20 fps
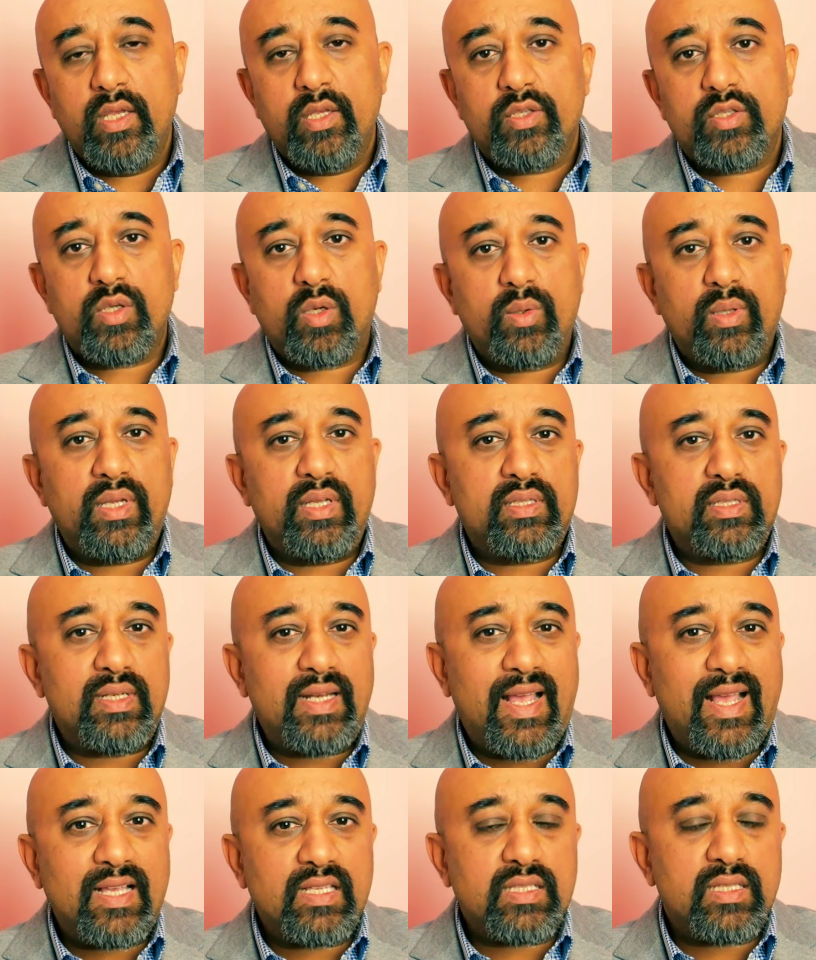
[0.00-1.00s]
So it's an
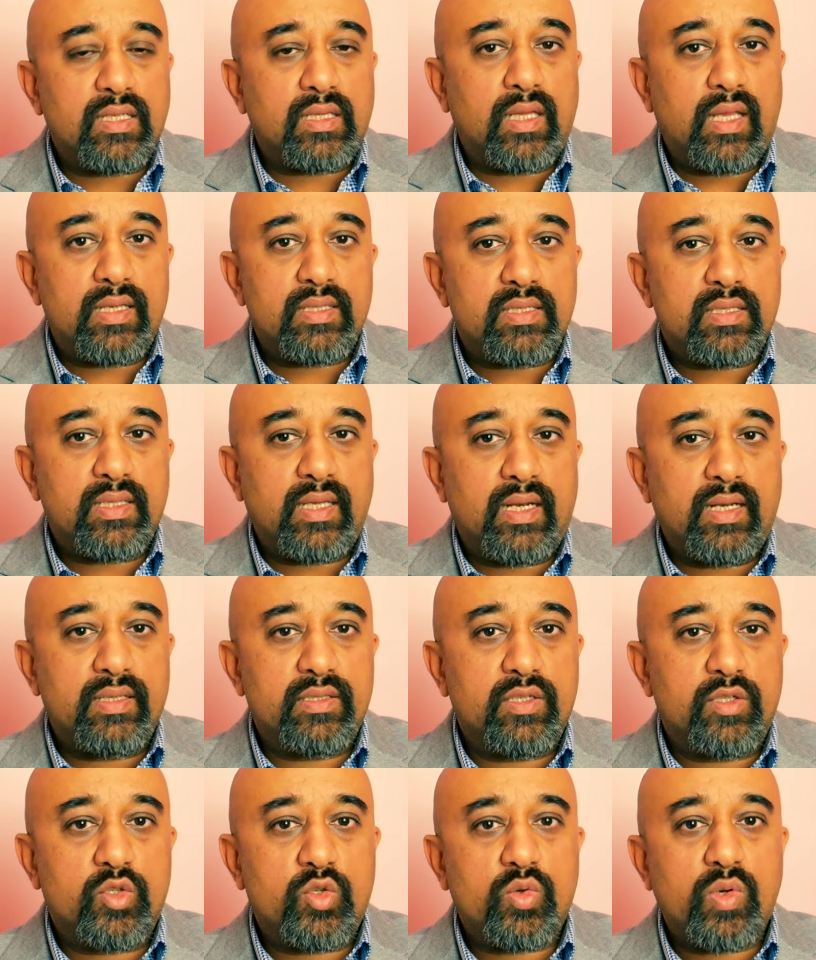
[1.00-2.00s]
asset class that
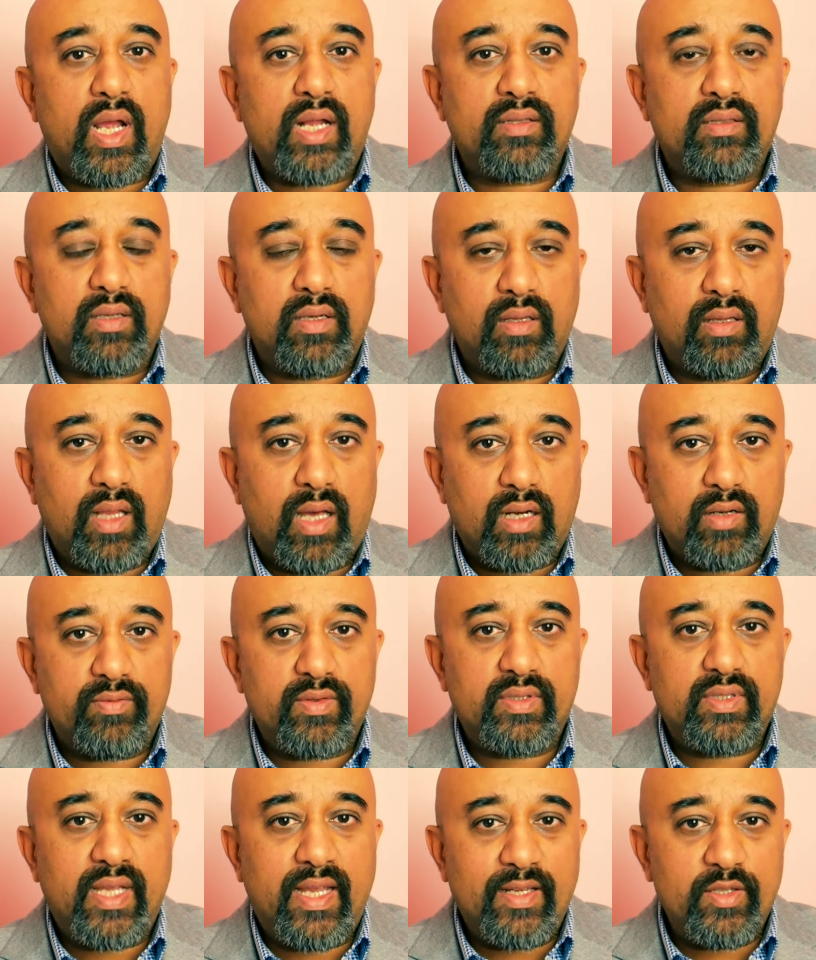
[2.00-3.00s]
has attracted a lot of
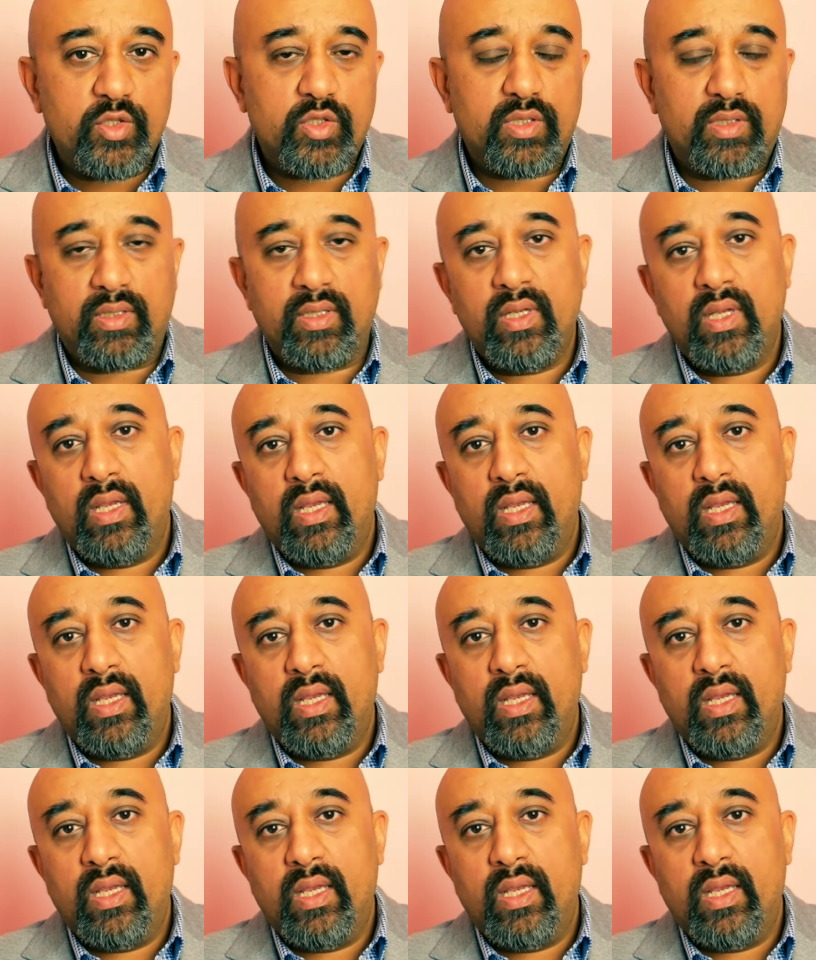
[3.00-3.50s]
attention